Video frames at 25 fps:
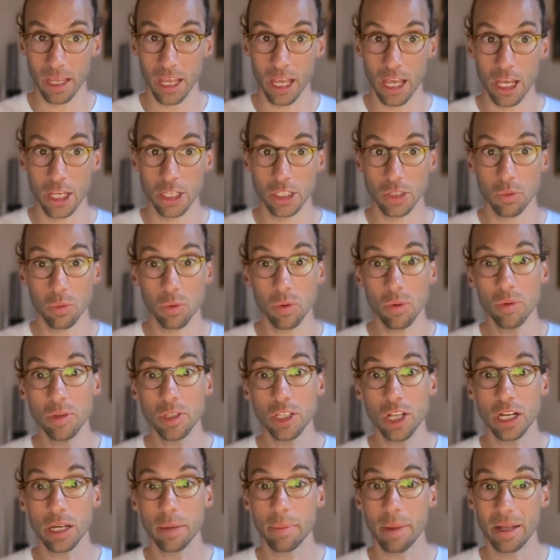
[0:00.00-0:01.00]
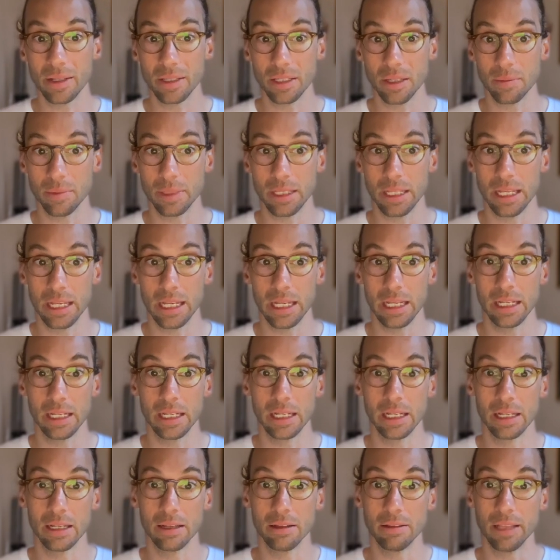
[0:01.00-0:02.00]
So when we talk about something
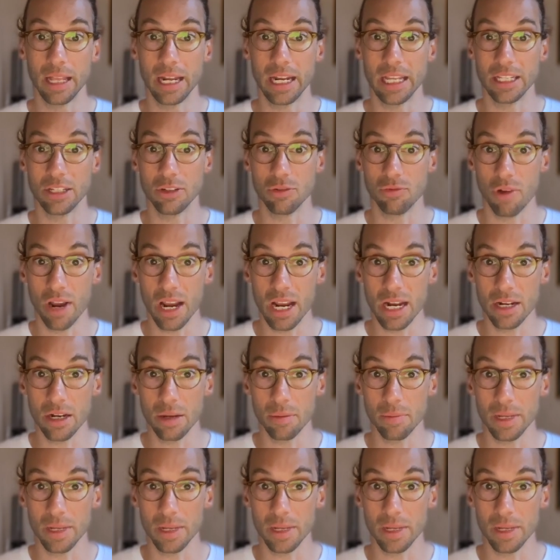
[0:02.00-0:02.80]
that is random,